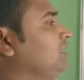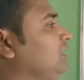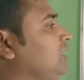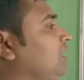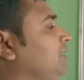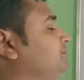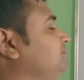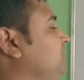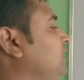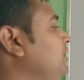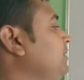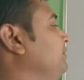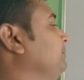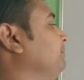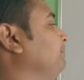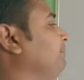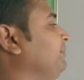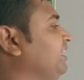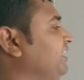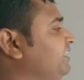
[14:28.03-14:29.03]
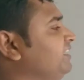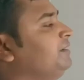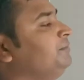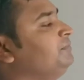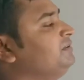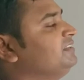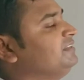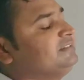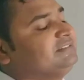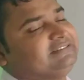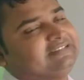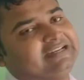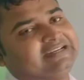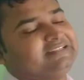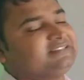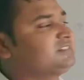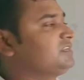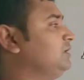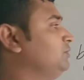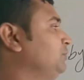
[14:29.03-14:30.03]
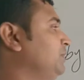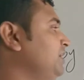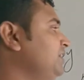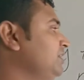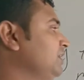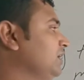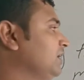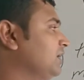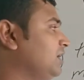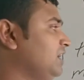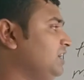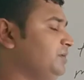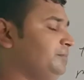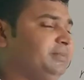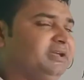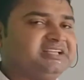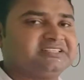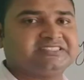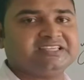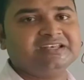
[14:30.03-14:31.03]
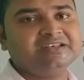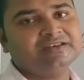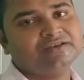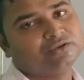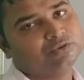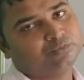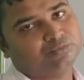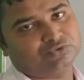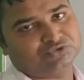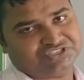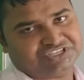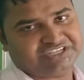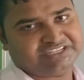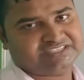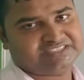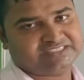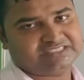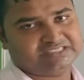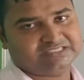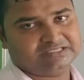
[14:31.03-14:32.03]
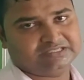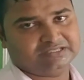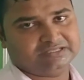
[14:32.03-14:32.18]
of the medium, that is called what? Convection process.